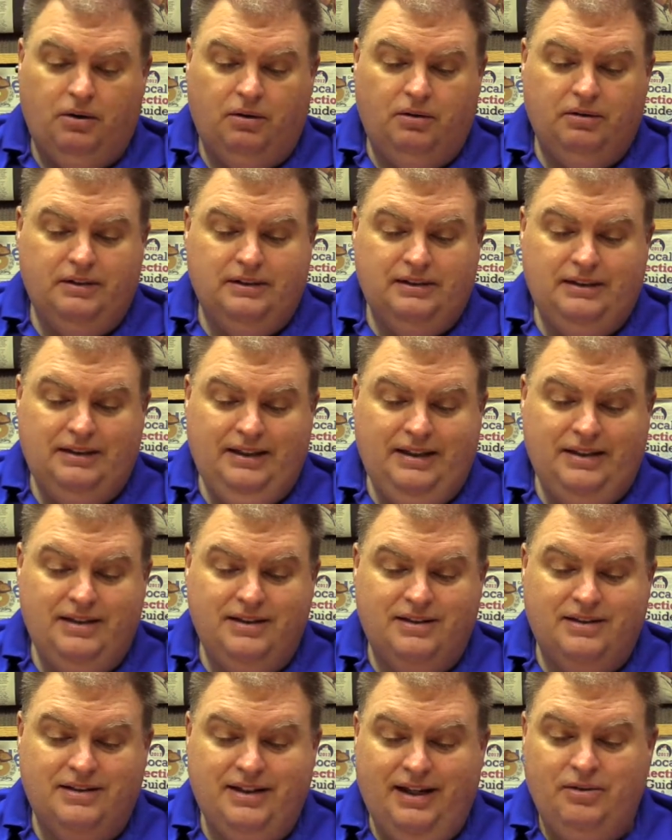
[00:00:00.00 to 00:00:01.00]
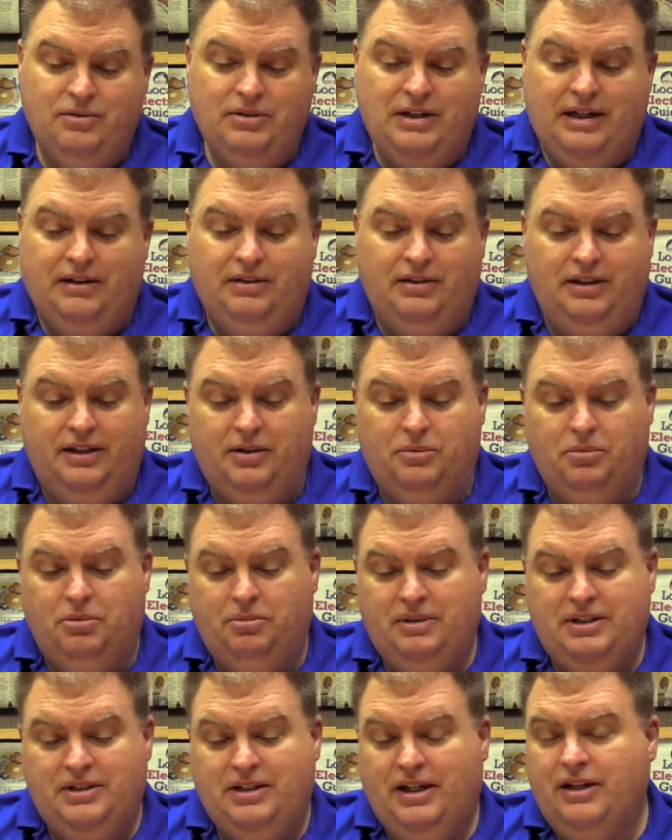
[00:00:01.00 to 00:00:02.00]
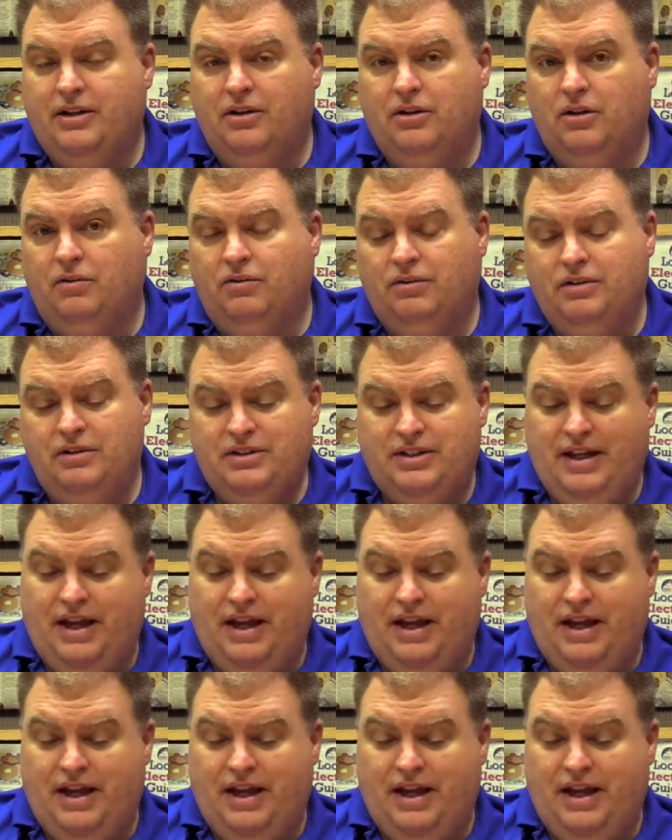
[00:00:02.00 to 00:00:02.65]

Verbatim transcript: or at least downtown Lind will be taken over